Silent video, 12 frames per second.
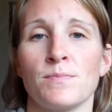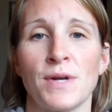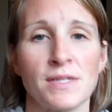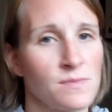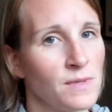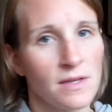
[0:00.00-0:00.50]

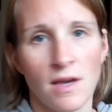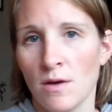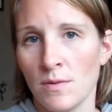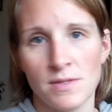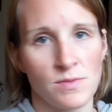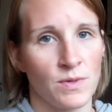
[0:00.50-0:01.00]
Breast milk
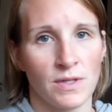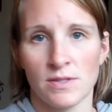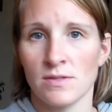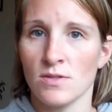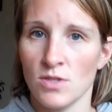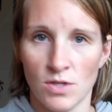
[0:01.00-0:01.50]
always
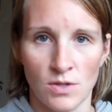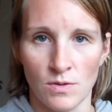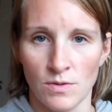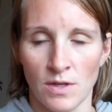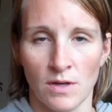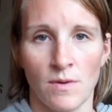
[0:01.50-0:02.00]
works
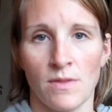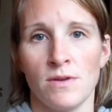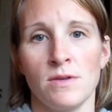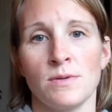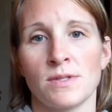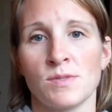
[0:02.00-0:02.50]
too. Whether
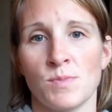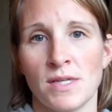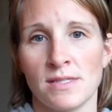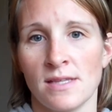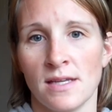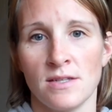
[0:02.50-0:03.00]
you
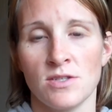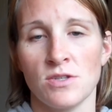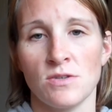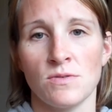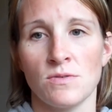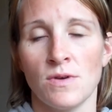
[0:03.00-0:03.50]
express that
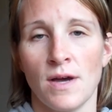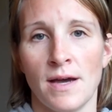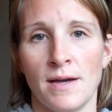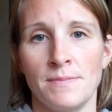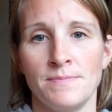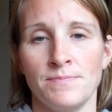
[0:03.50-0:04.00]
into
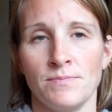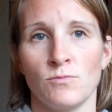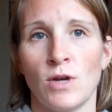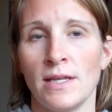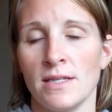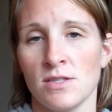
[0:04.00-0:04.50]

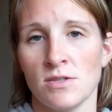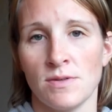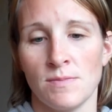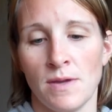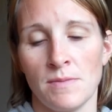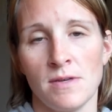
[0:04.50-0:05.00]
right into
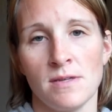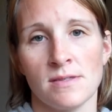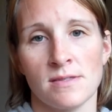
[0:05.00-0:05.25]
a baby